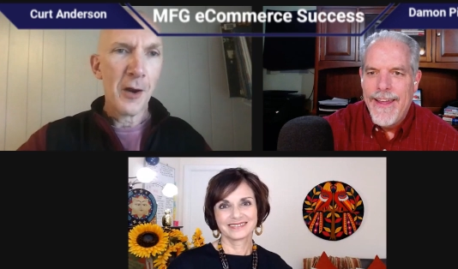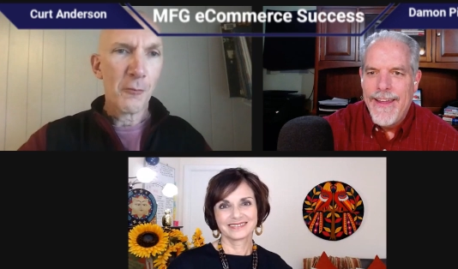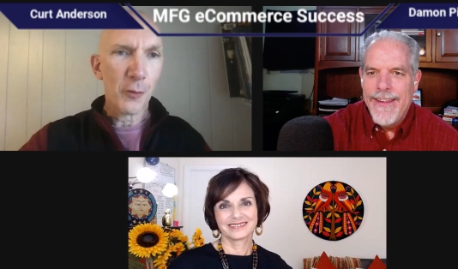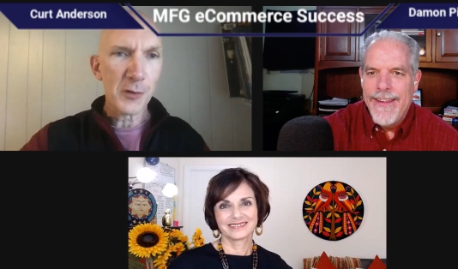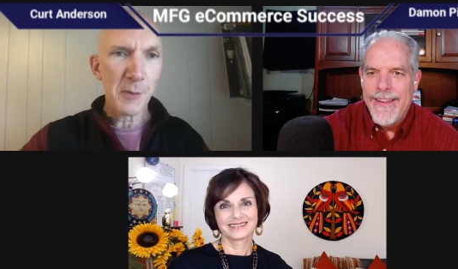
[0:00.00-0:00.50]

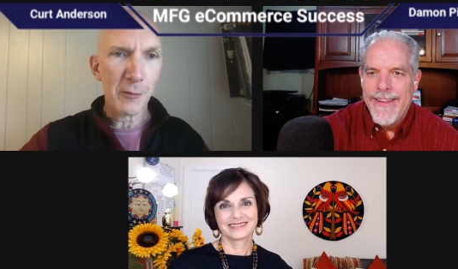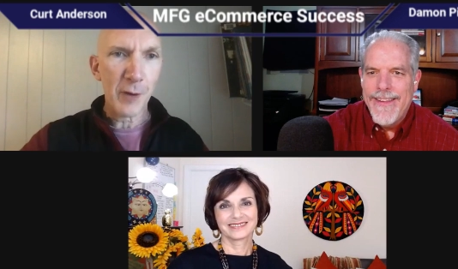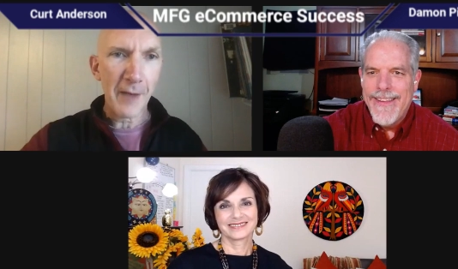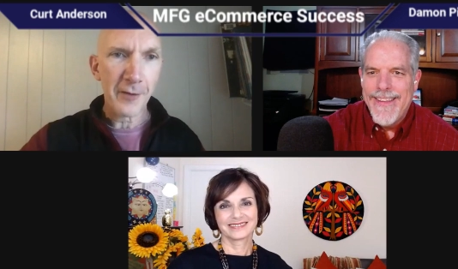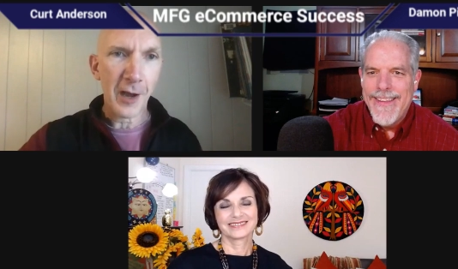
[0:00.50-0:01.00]
Speaker 1: Rosemary
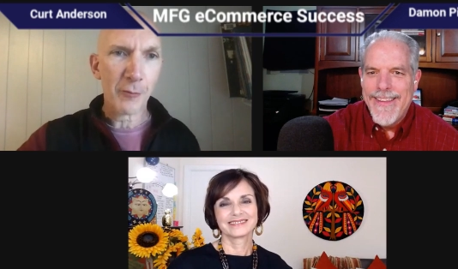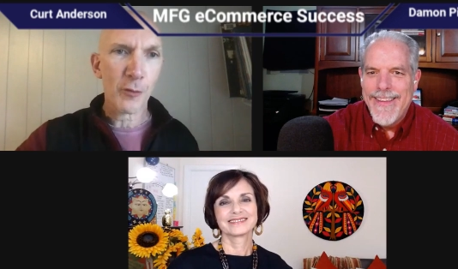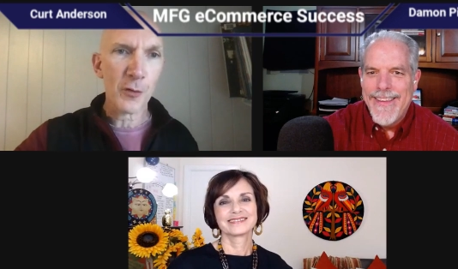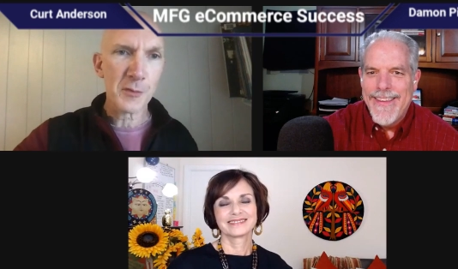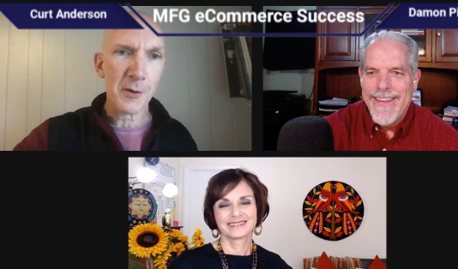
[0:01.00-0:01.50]
Ravinal.
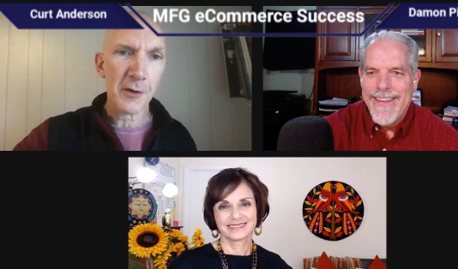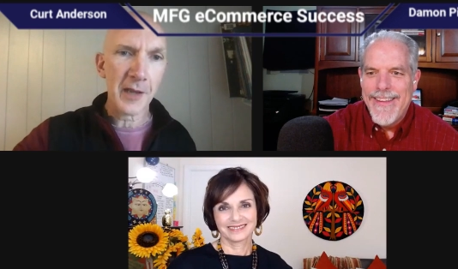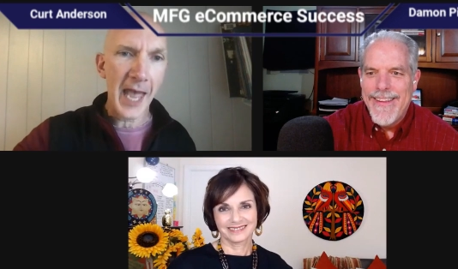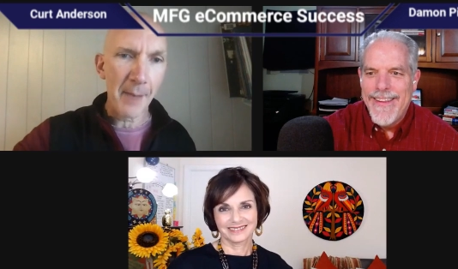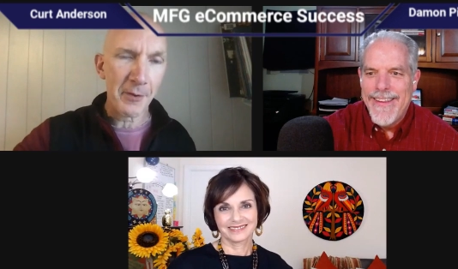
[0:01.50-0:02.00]
Rosemary,
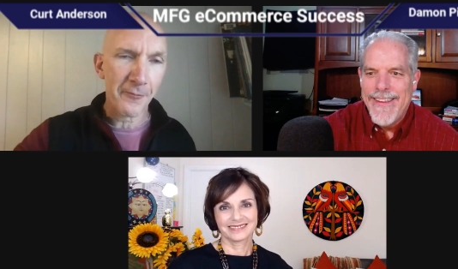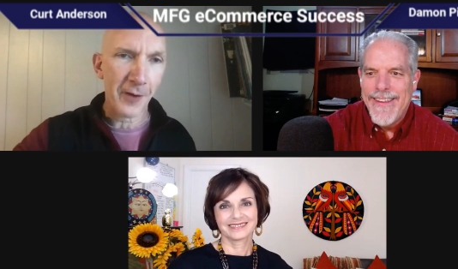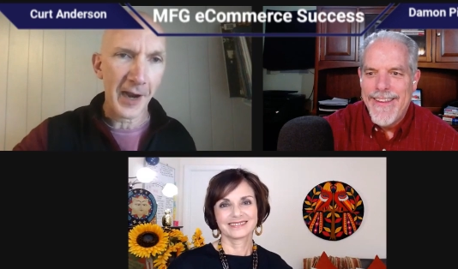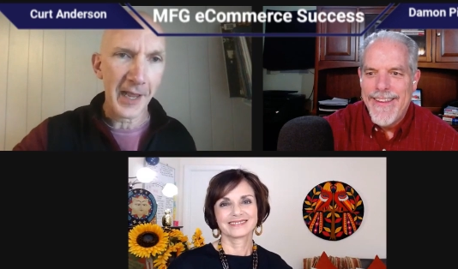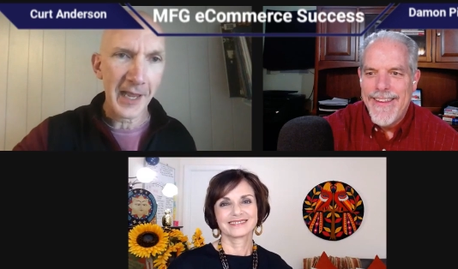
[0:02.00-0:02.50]
happy
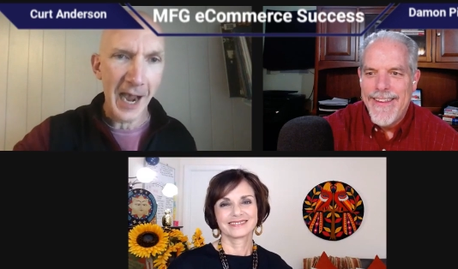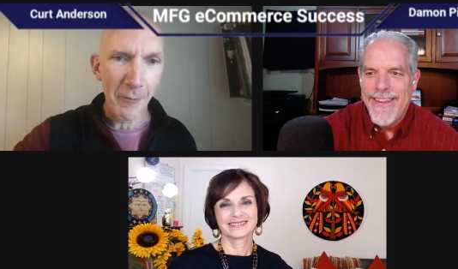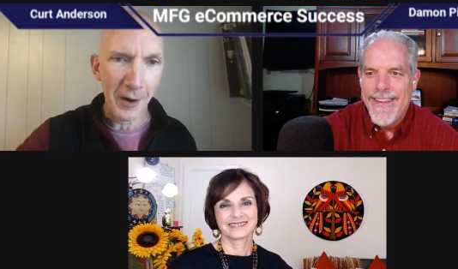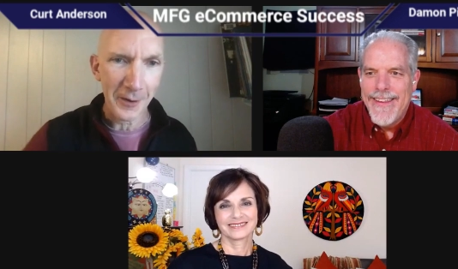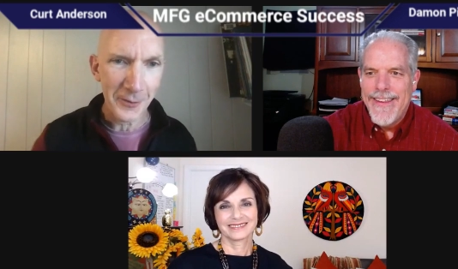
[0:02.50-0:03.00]
Friday. How
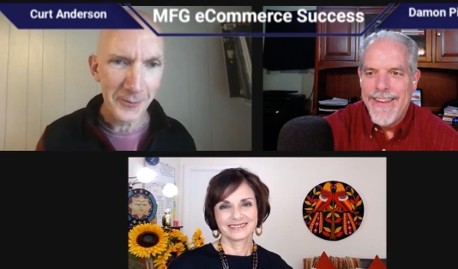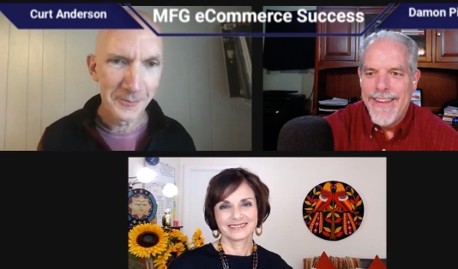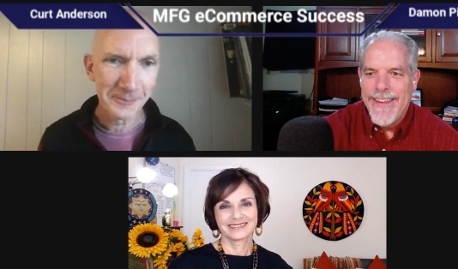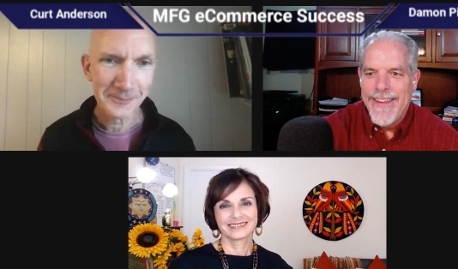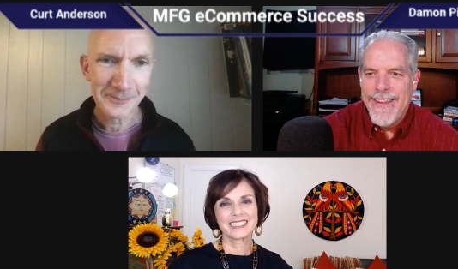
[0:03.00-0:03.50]
are you?
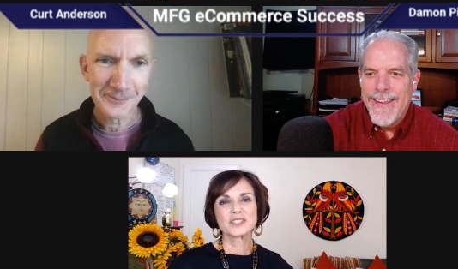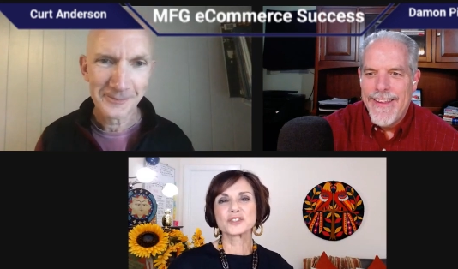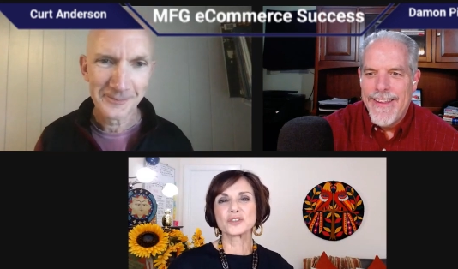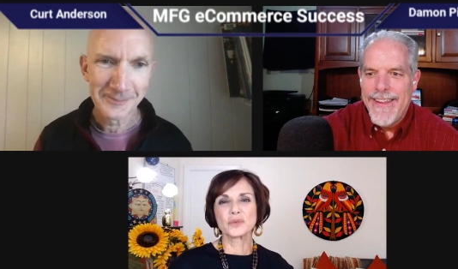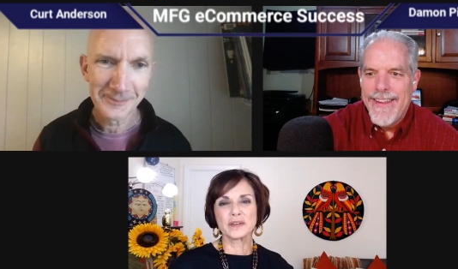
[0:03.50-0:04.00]

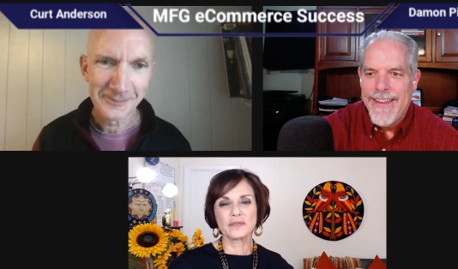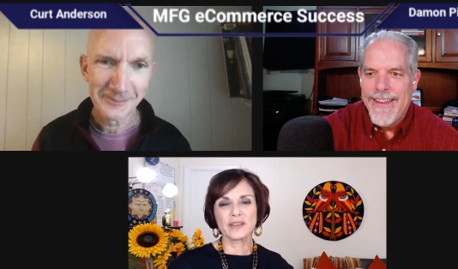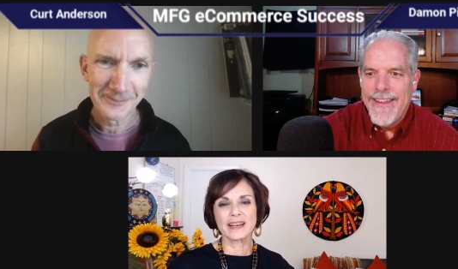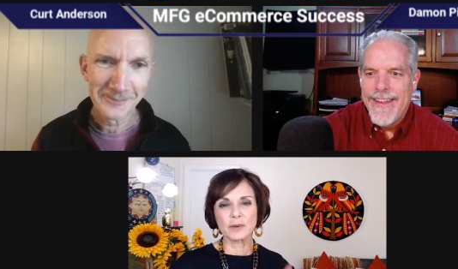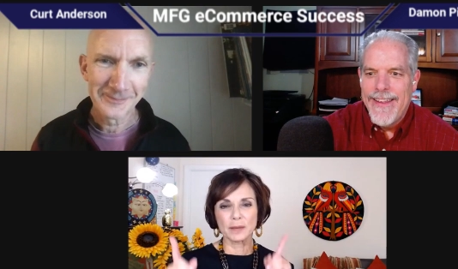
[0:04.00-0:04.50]

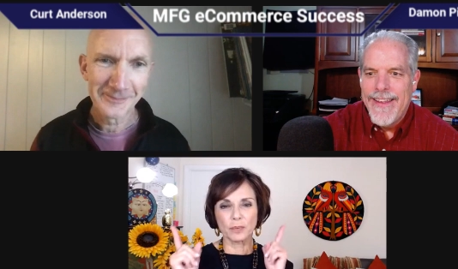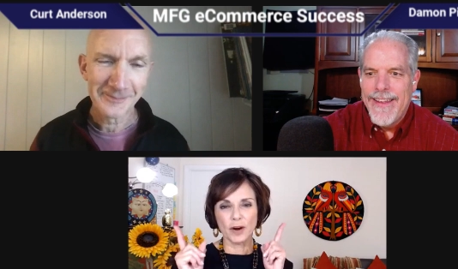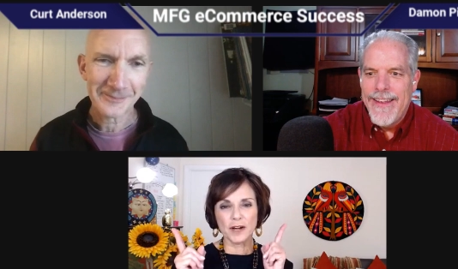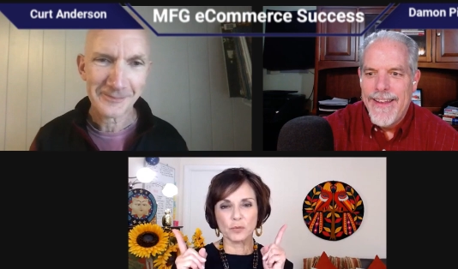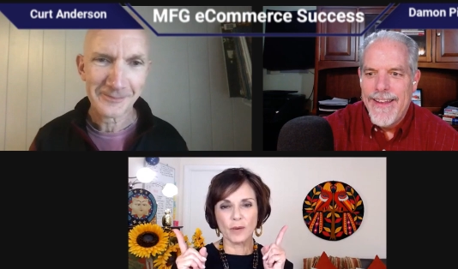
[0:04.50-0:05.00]
Speaker 2: Terrific. I'm going to
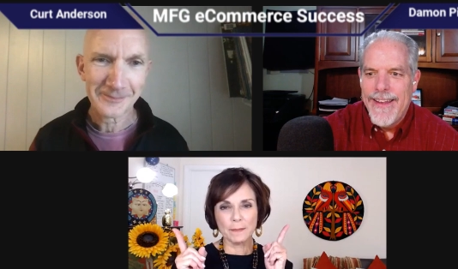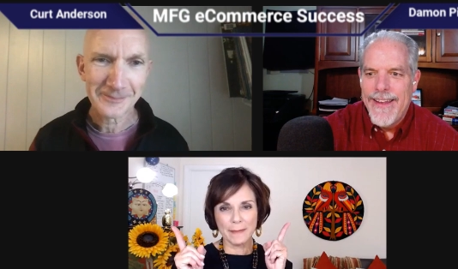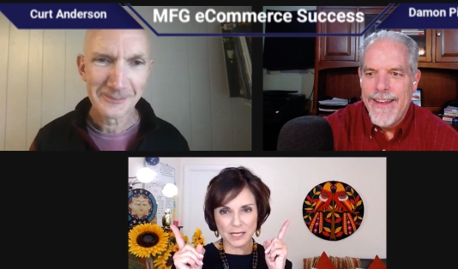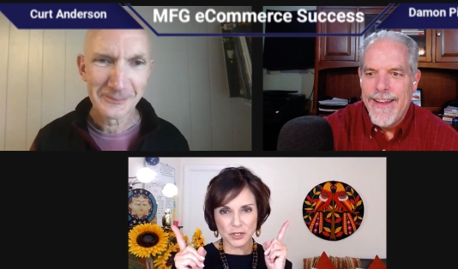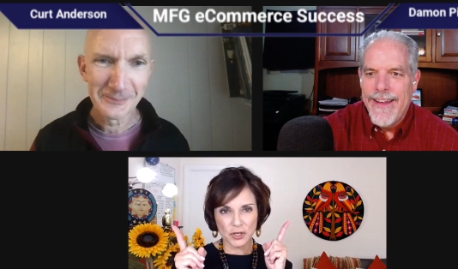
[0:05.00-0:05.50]
point it right
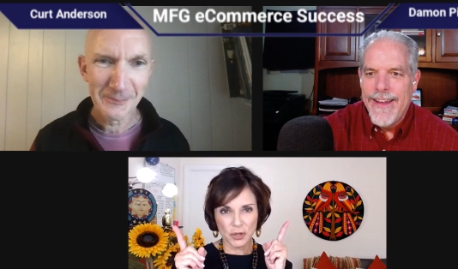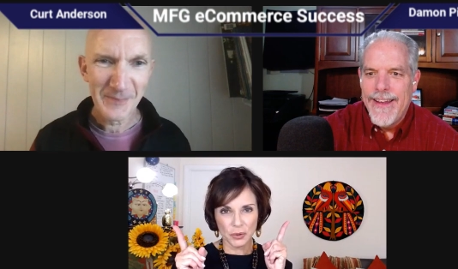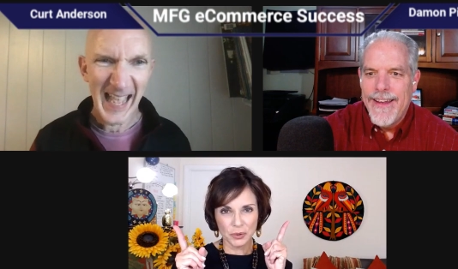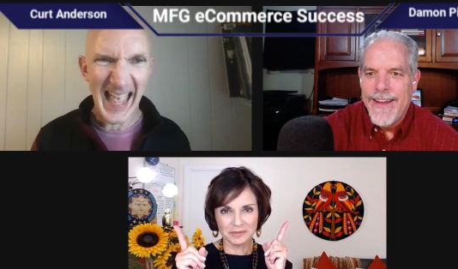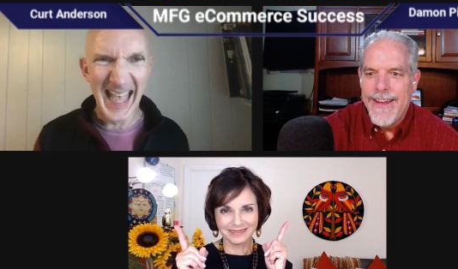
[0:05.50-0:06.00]
back to
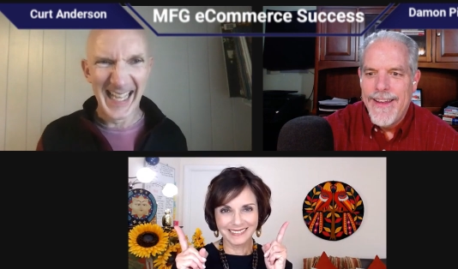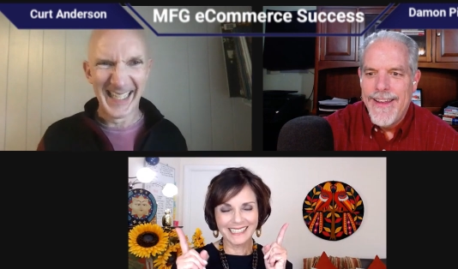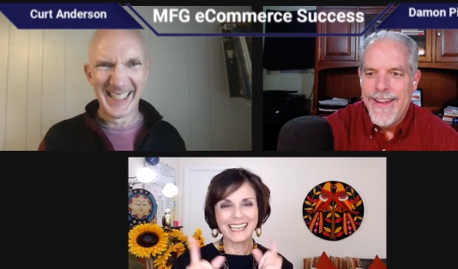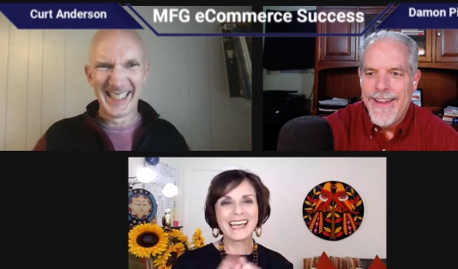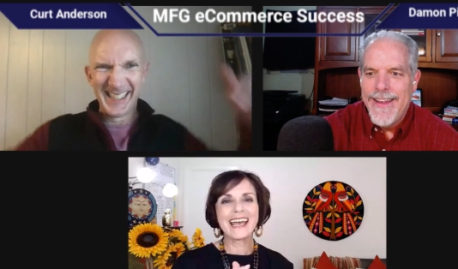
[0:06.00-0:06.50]
you.
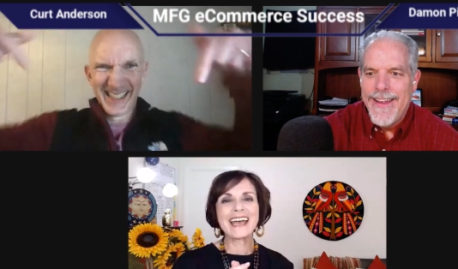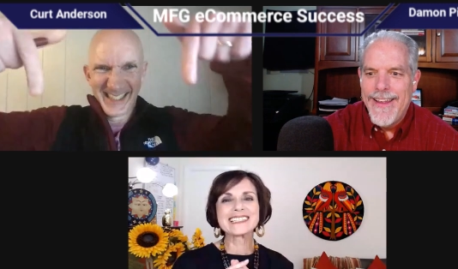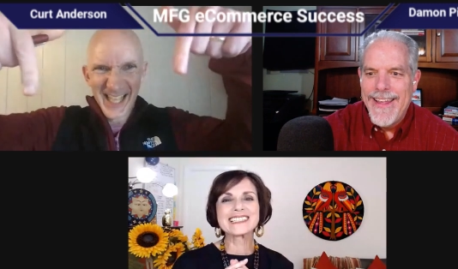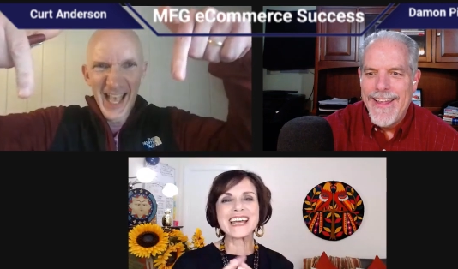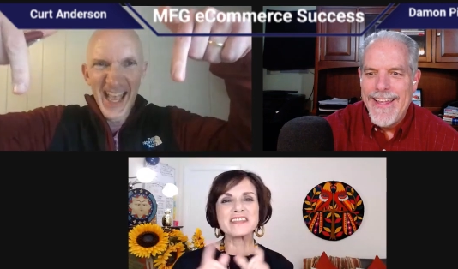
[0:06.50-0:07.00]
and
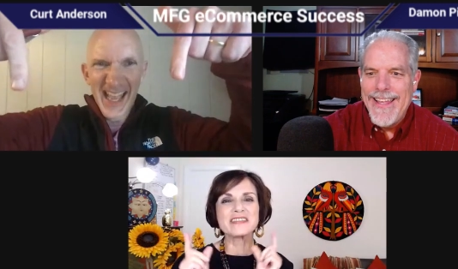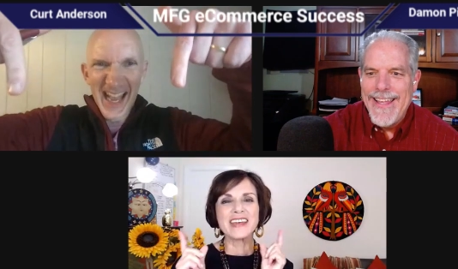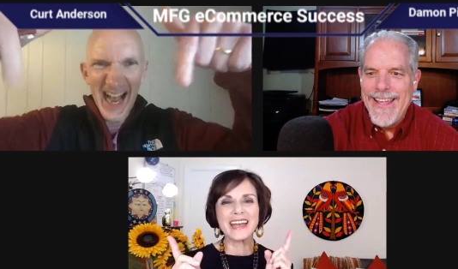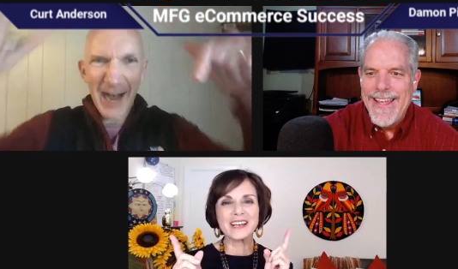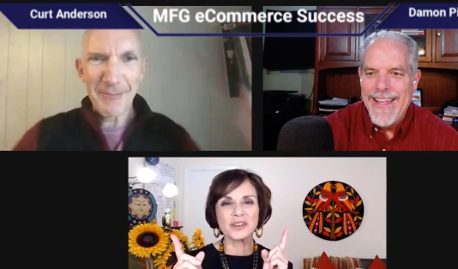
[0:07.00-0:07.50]
say
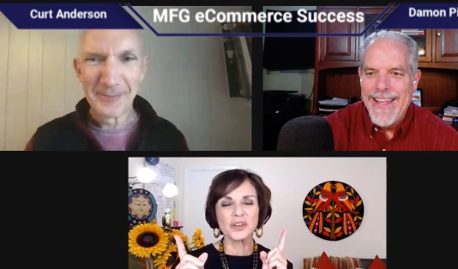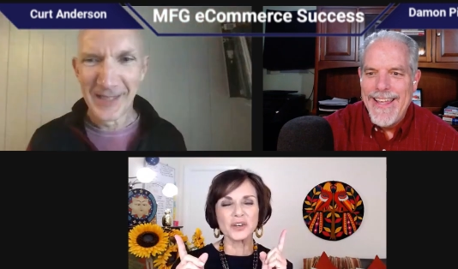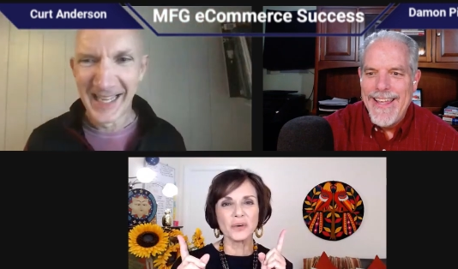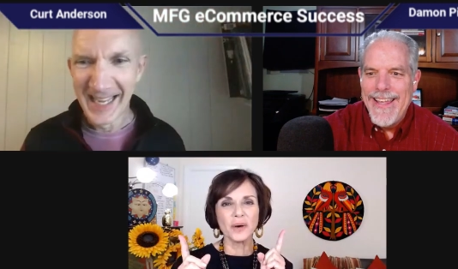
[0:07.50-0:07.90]
thank you.